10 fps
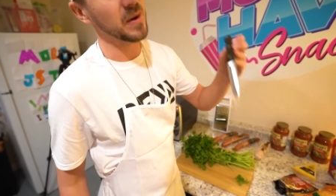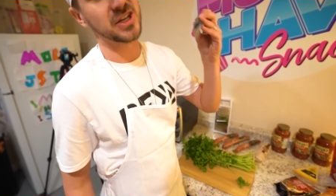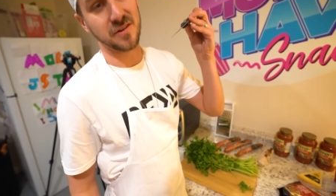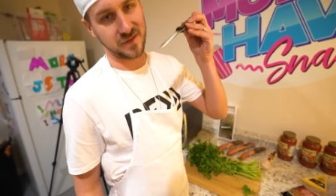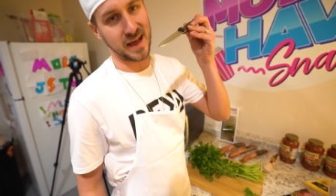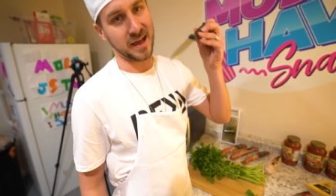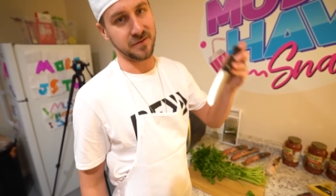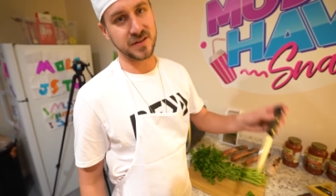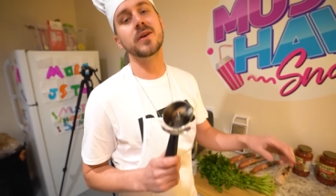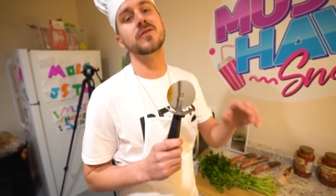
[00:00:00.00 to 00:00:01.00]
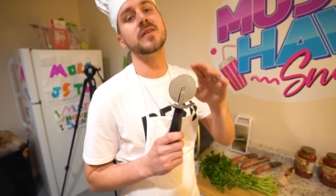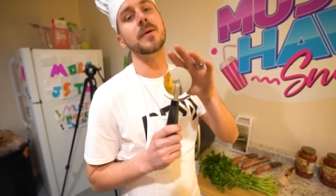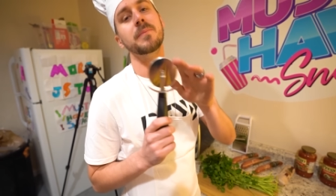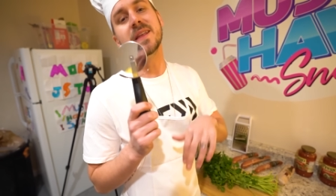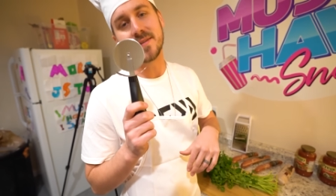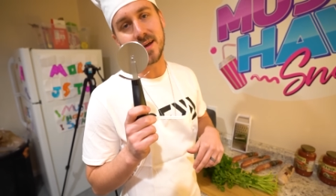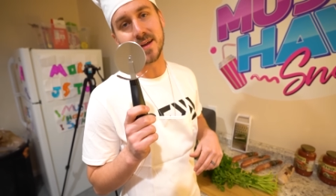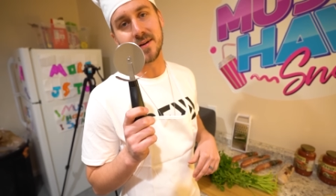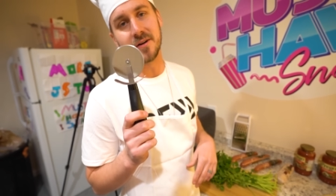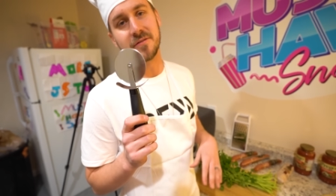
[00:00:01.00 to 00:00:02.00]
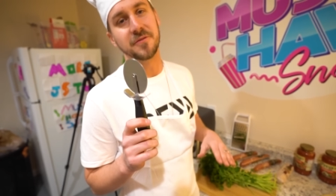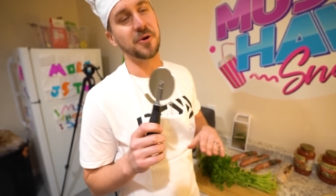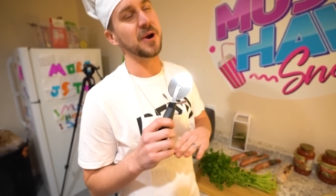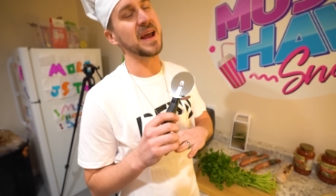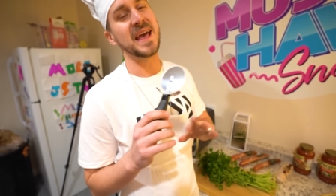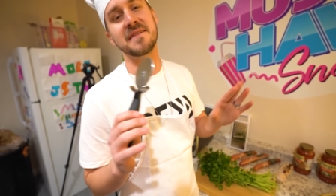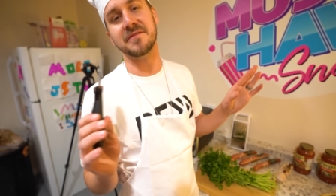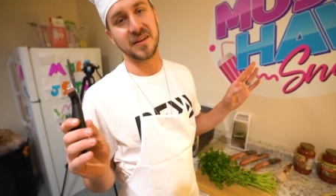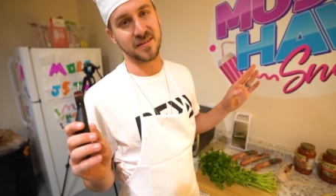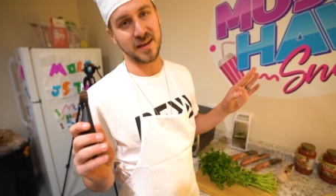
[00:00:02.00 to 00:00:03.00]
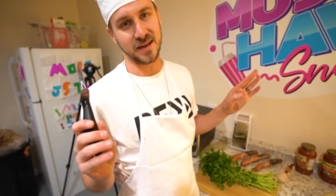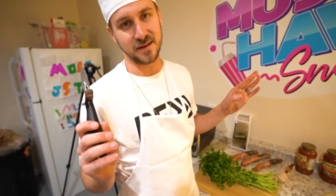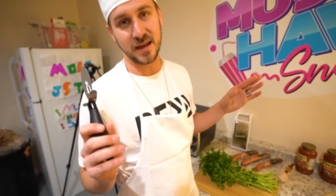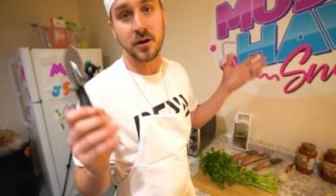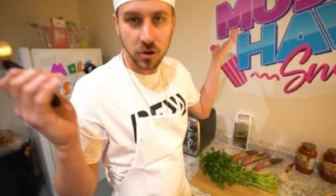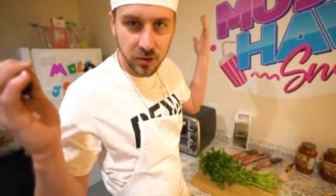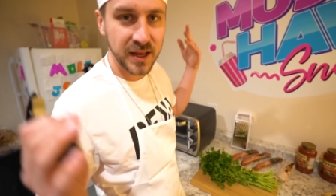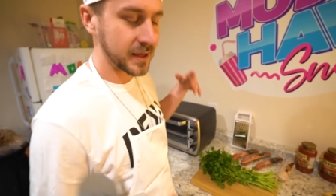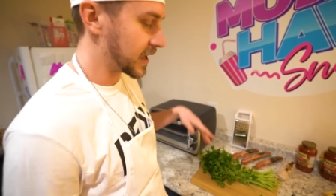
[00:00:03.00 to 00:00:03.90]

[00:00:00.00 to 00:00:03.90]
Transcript: much of knife. We use the pizza cutter for everything, including